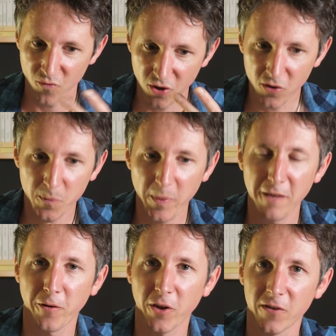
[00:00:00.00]
you
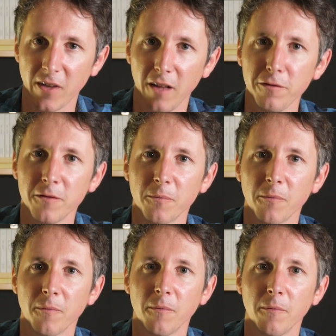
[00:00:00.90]
speak for yourself
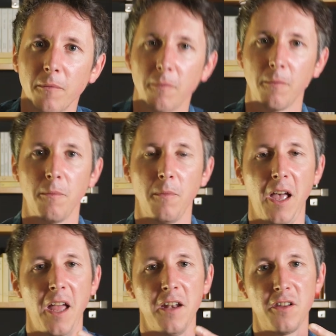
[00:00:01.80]

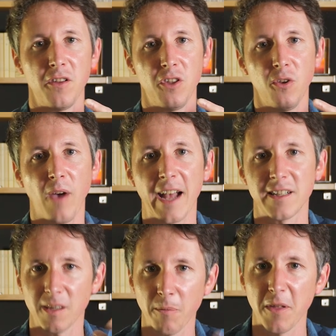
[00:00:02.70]
and you
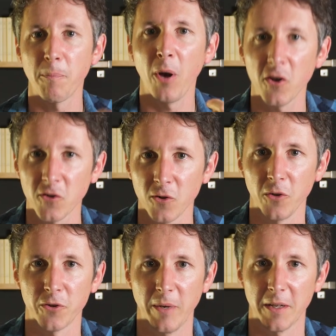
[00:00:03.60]
add something
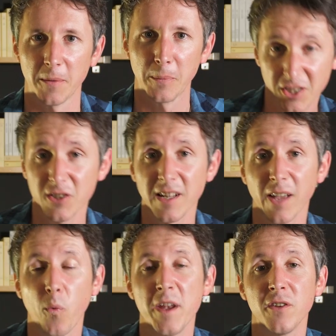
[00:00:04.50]
personal to it. Just
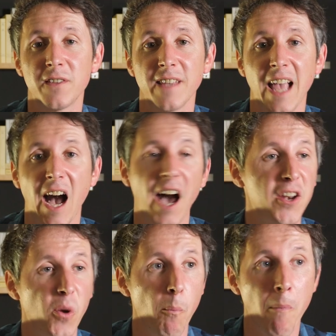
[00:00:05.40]
like when you say I
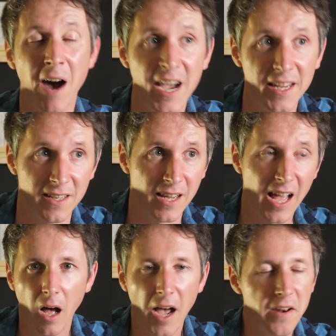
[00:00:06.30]
don't mind.
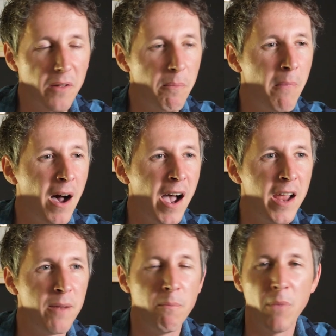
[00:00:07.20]
I don't
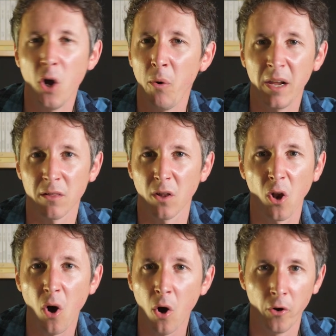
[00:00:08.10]
mind mowing the
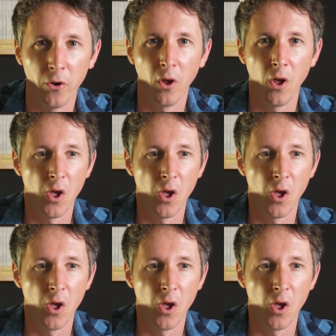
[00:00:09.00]
lawn.